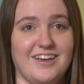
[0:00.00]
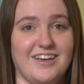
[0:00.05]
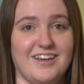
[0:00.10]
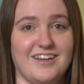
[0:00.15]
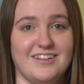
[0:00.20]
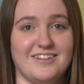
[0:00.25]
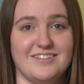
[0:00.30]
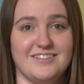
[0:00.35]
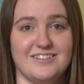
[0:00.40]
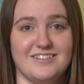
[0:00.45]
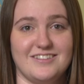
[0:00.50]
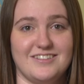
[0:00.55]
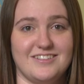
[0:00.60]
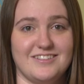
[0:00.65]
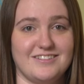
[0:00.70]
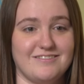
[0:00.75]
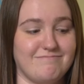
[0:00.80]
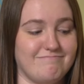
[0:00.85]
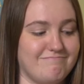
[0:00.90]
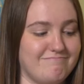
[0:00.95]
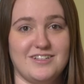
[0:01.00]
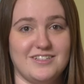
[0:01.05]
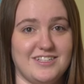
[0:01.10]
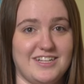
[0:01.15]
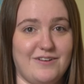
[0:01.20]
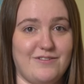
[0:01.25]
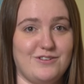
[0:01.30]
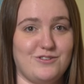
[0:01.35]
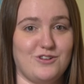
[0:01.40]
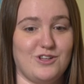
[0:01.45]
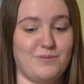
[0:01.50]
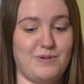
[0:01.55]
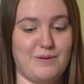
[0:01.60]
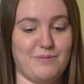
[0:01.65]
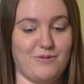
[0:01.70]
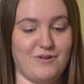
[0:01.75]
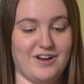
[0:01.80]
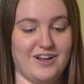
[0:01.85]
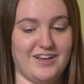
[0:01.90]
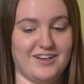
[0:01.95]
and doesn't have any toilet
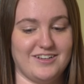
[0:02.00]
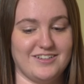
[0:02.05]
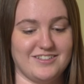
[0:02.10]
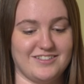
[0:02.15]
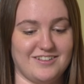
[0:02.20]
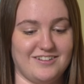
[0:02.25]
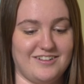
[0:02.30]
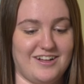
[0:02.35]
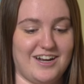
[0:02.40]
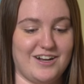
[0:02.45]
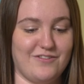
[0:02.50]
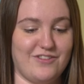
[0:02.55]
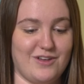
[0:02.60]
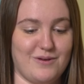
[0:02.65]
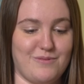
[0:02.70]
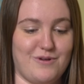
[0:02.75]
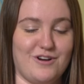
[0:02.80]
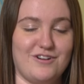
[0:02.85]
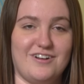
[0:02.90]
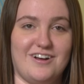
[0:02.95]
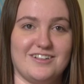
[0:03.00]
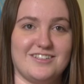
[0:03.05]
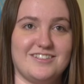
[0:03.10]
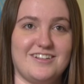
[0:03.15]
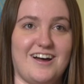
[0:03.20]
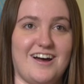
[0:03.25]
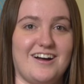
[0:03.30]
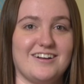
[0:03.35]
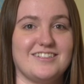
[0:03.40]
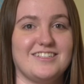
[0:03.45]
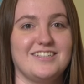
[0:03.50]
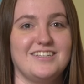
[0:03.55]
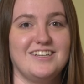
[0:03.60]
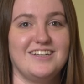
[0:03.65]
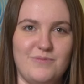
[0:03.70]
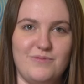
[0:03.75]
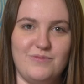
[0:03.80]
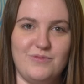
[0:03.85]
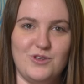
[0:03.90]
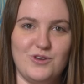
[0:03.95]
paper in it because a lot of them are not stocked.
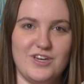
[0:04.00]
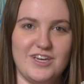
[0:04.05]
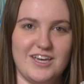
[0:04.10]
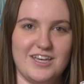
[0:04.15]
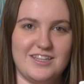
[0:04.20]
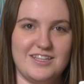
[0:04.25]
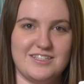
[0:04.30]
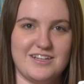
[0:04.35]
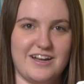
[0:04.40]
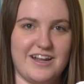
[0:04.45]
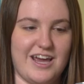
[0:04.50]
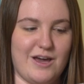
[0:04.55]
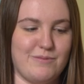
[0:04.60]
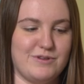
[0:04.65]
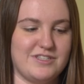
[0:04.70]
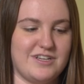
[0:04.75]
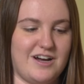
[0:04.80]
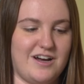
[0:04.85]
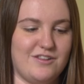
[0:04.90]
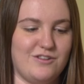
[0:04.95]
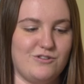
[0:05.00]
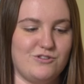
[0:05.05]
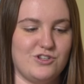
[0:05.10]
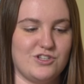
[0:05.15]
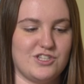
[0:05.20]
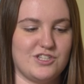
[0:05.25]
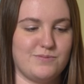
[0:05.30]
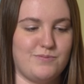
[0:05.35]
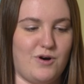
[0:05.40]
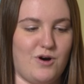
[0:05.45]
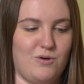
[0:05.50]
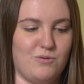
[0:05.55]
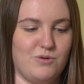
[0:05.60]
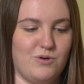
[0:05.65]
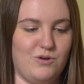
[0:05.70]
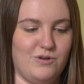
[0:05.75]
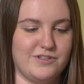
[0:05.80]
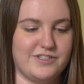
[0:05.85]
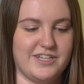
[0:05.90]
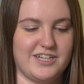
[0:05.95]
You can get these on Amazon. They're just small
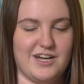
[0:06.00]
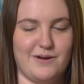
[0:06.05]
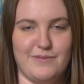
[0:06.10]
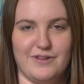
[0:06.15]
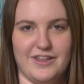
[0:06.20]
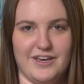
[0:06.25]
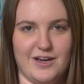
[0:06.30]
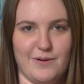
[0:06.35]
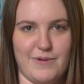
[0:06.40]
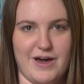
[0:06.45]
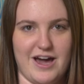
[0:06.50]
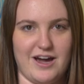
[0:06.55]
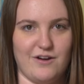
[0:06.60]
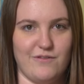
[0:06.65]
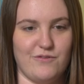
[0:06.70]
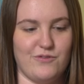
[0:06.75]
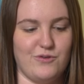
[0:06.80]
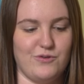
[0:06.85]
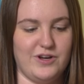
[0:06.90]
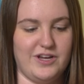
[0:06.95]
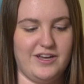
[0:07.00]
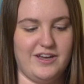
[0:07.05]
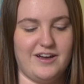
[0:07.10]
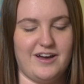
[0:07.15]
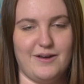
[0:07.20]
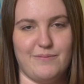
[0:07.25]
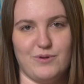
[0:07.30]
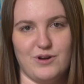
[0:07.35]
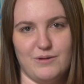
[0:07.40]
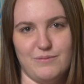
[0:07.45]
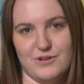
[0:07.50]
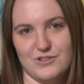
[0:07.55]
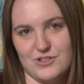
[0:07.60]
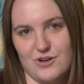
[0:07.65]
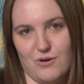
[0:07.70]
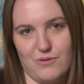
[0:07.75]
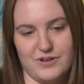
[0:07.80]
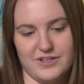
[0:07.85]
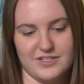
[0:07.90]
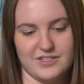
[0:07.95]
rolls. They come in like a pack of 3. I pretty much
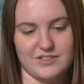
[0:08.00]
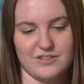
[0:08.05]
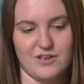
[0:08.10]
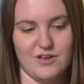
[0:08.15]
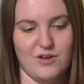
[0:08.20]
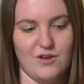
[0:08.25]
always